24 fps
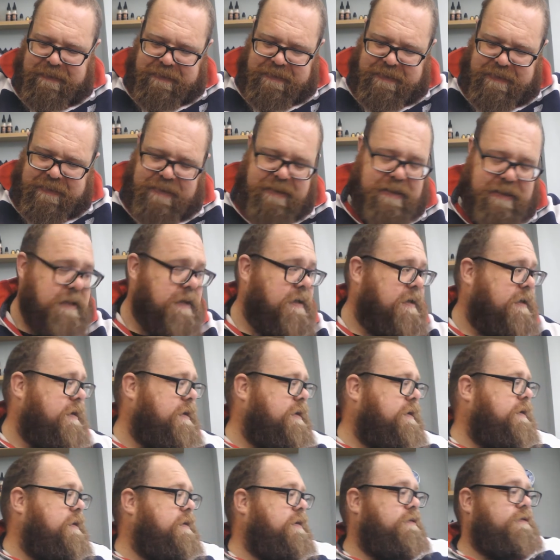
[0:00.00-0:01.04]

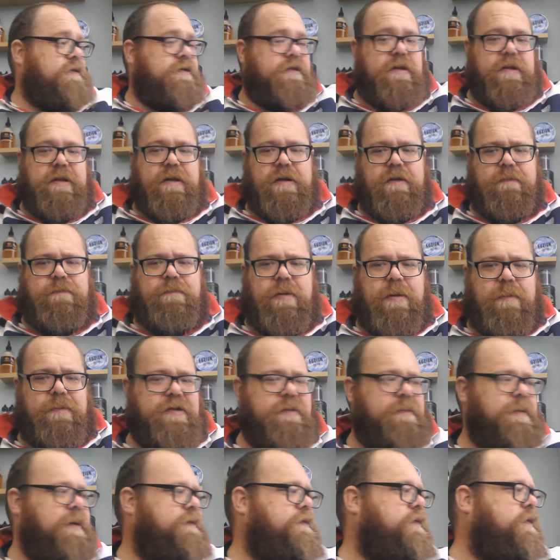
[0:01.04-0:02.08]
I'm just going to go pop
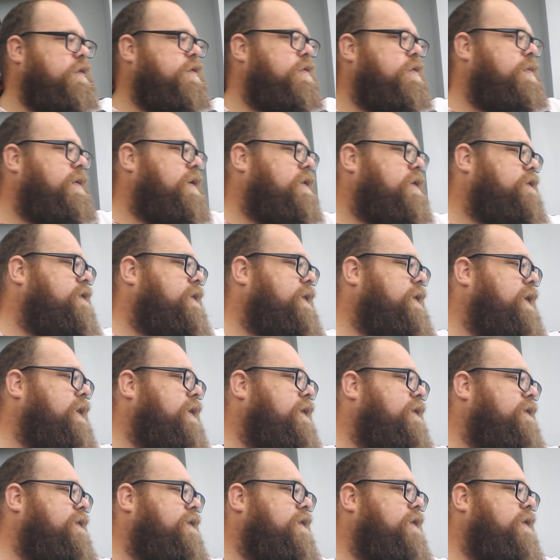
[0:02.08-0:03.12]
to my toolbox to get
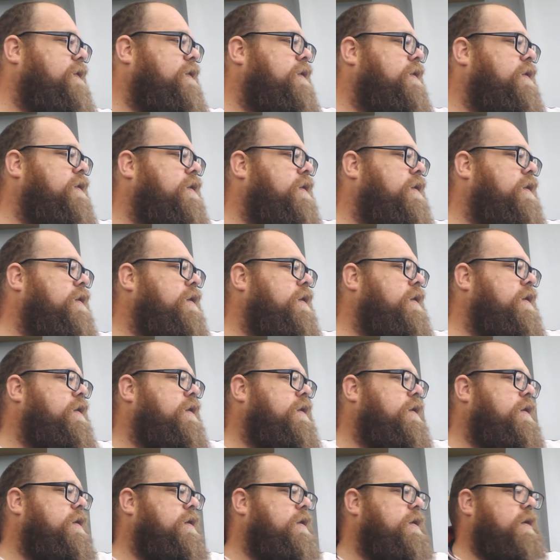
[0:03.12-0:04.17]
this
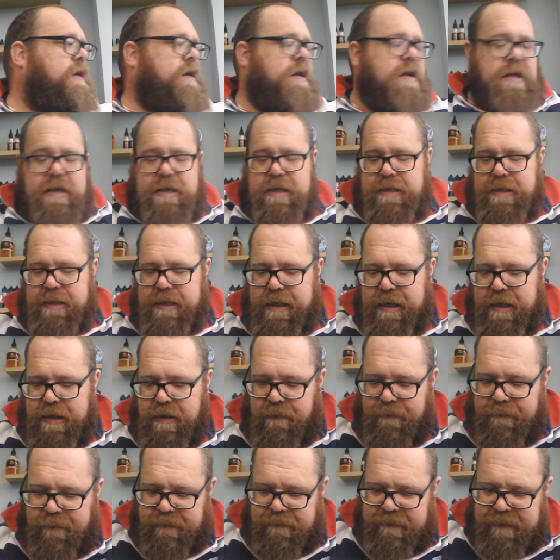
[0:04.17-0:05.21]
RDA
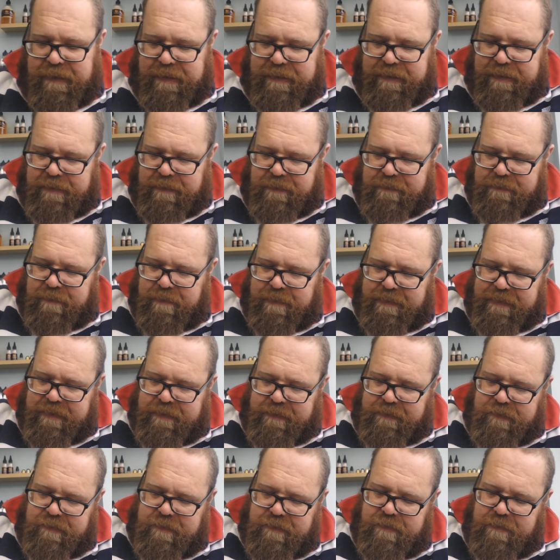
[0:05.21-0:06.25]
off. I've tied it on a bit
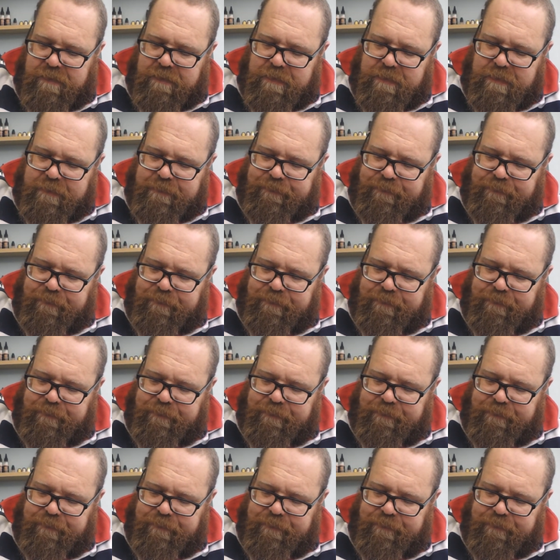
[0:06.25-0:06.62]
snug.